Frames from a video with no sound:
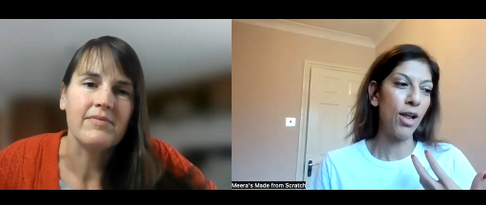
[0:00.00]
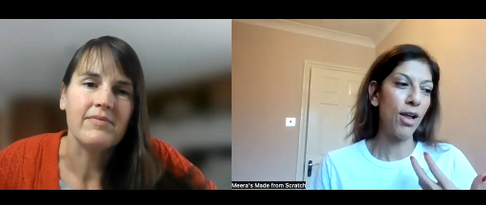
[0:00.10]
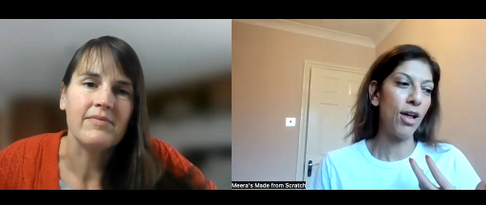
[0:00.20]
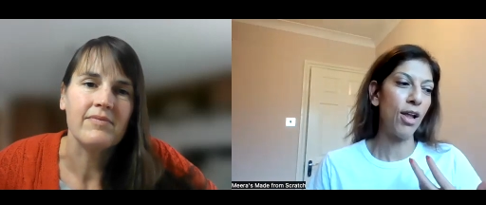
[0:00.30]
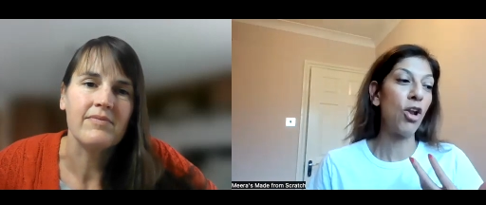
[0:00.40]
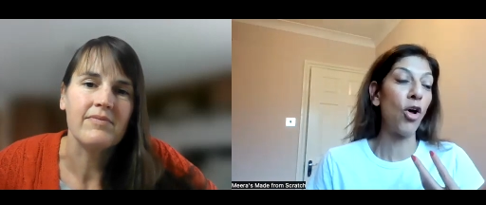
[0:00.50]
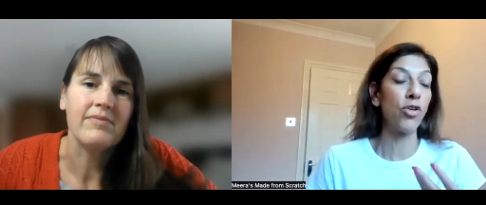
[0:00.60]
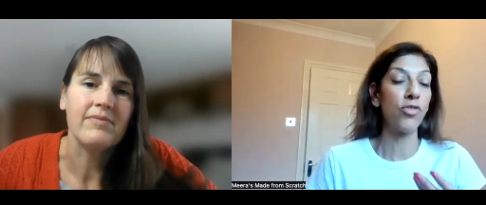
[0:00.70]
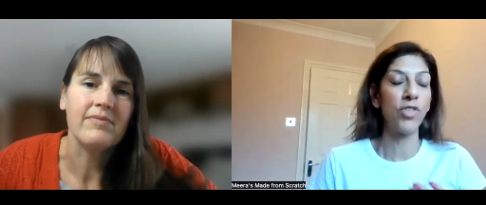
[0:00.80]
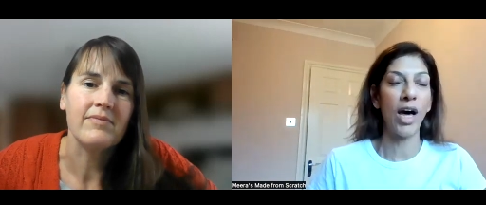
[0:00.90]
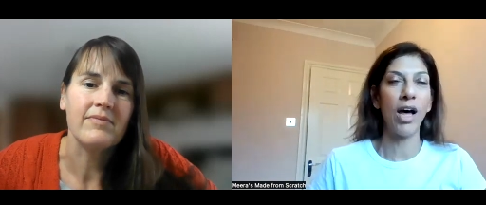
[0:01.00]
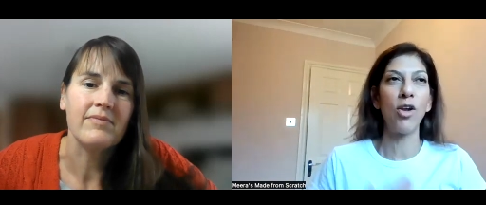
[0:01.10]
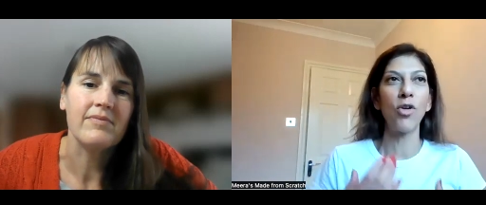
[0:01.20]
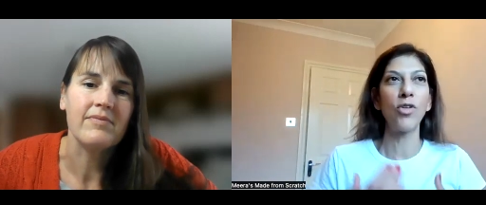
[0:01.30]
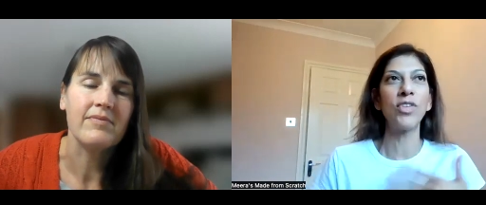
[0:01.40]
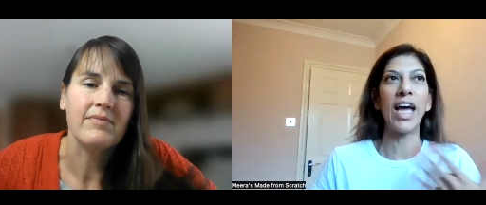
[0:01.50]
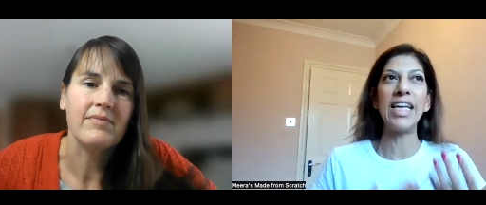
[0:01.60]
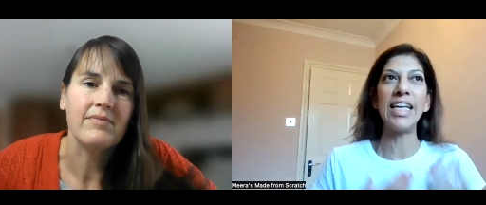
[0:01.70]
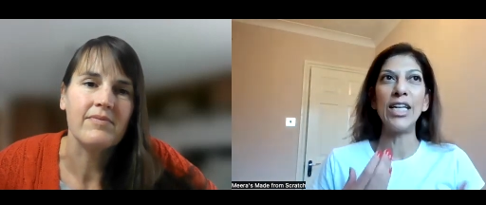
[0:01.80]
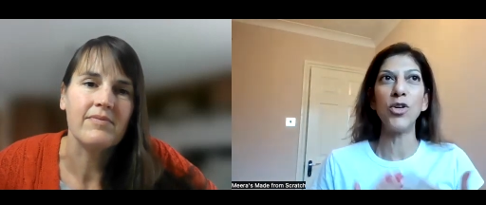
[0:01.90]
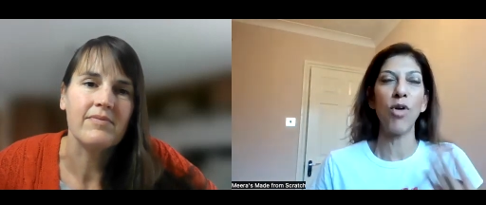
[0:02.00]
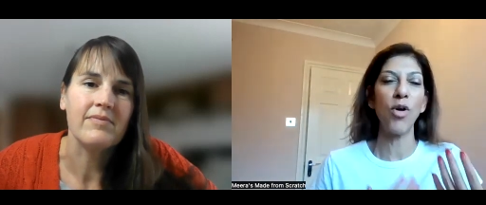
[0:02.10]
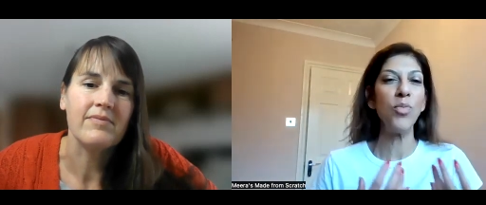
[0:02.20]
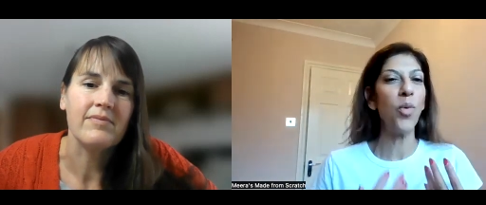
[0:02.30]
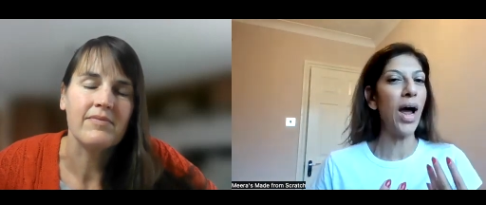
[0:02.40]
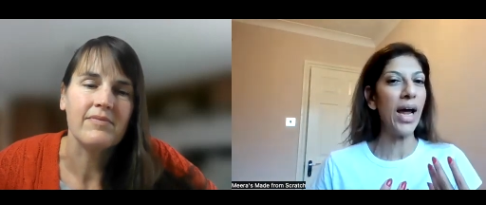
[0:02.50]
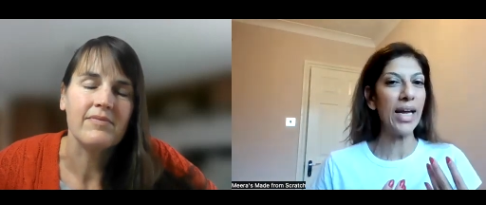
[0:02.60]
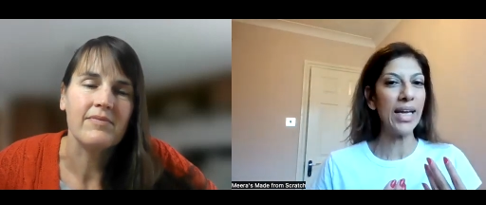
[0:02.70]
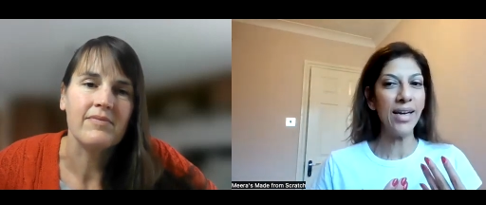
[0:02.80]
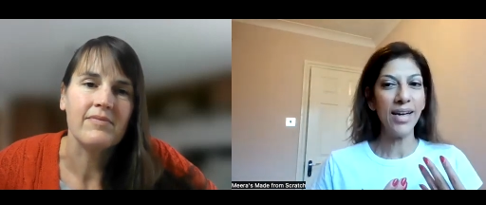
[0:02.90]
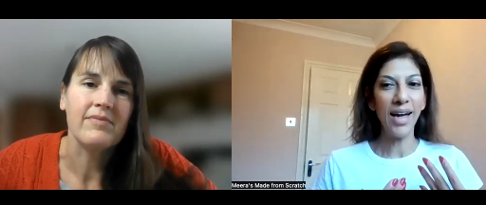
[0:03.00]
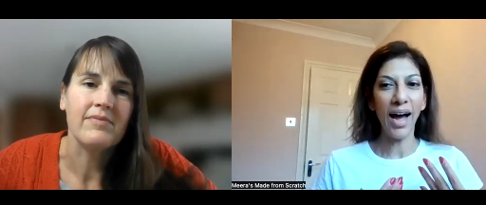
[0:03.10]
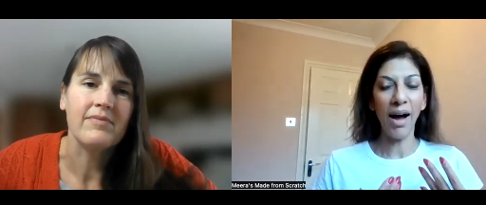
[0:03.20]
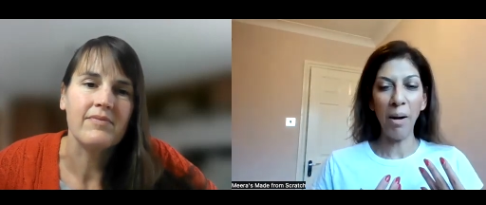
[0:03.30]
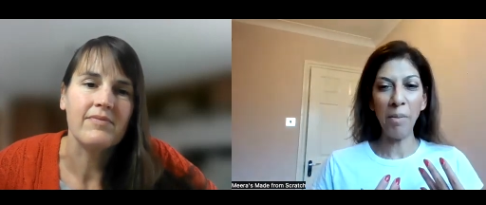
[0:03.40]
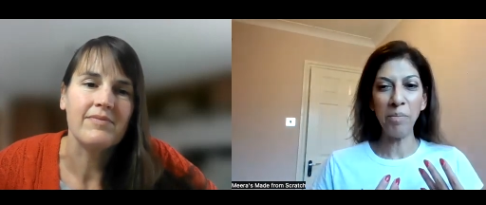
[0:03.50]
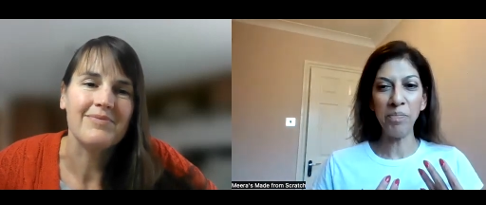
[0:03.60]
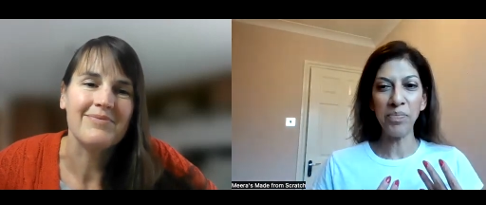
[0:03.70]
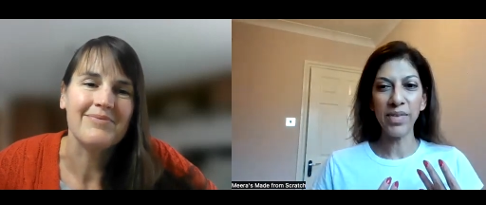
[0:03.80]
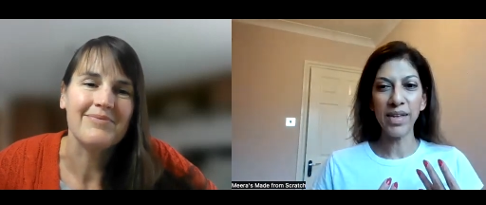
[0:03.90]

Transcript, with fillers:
Speaker 1: a, a, a lot of that, a lot of getting in your own way um,